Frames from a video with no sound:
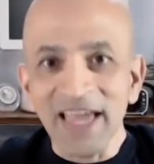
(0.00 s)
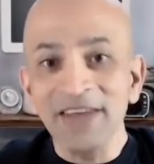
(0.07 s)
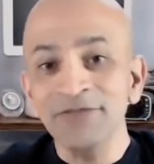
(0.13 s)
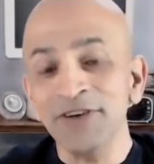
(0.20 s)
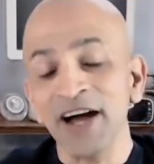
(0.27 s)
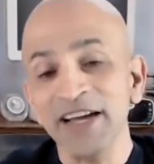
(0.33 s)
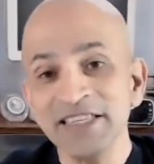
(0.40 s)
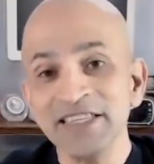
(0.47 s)
and
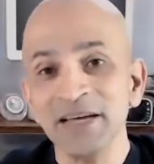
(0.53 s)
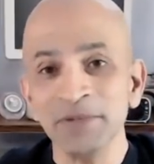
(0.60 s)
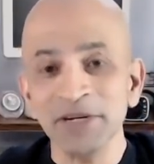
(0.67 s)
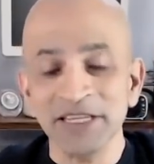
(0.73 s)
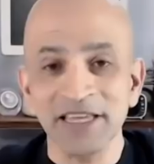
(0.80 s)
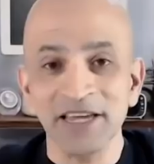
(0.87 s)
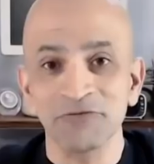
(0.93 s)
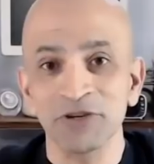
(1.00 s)
find
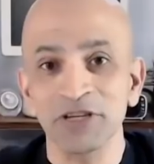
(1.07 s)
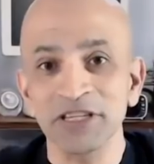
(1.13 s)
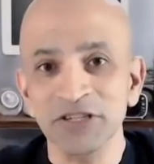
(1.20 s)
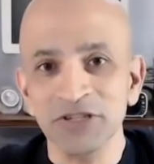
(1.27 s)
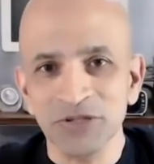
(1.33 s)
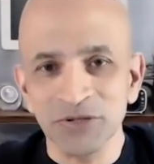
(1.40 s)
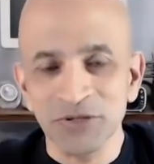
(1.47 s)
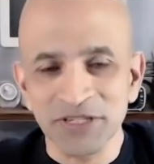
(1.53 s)
somebody that really
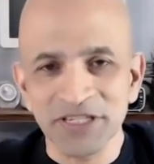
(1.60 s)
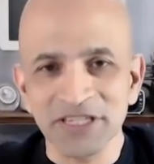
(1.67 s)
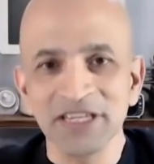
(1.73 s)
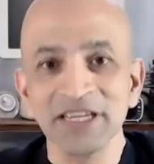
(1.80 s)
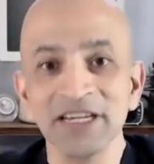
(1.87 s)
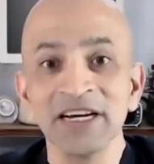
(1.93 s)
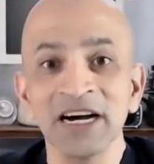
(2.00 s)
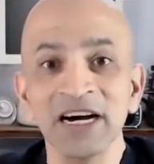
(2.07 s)
suits
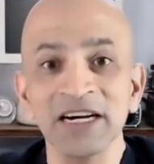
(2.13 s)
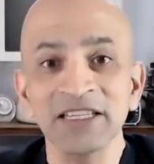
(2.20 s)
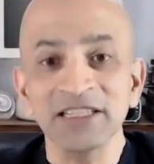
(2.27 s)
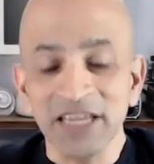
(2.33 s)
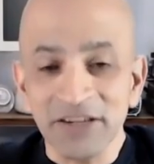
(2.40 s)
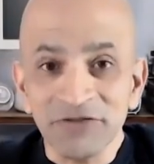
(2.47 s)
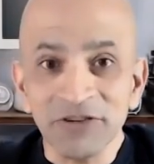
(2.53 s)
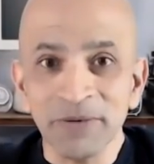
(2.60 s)

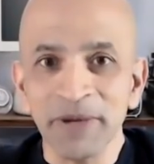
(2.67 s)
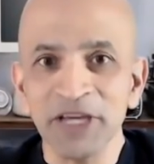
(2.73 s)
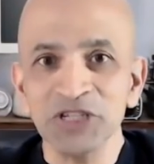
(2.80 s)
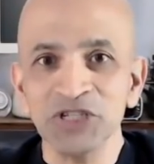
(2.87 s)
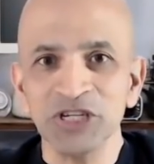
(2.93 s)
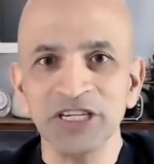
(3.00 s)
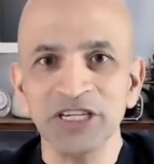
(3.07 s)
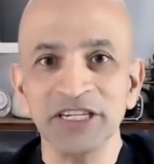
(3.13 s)
the
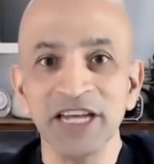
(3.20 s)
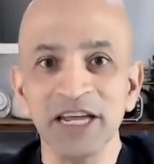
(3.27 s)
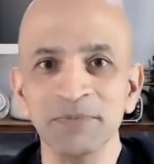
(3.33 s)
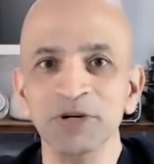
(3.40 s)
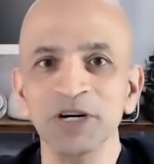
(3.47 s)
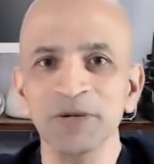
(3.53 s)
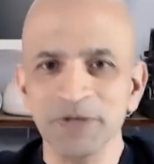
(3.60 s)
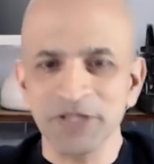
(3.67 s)
information
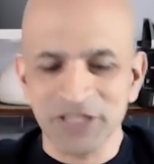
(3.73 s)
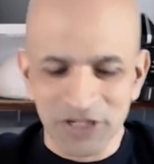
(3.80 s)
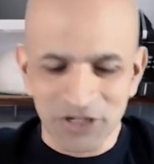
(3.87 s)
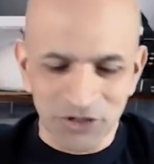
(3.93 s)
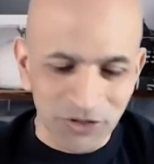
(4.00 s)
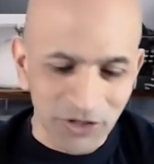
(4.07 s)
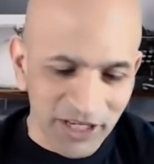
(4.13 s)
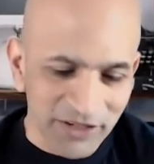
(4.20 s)
and purpose
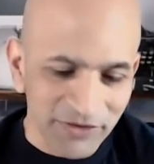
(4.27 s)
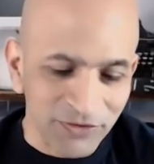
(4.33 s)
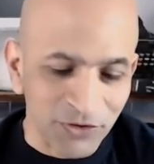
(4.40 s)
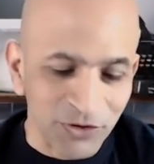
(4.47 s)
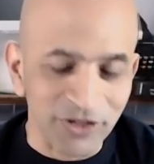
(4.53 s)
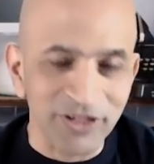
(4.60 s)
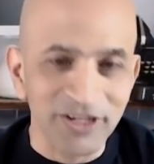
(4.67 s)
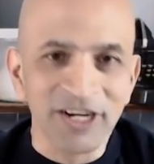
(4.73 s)
that you're looking
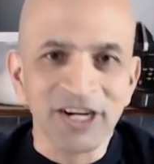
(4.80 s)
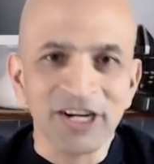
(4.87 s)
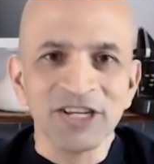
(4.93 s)
for.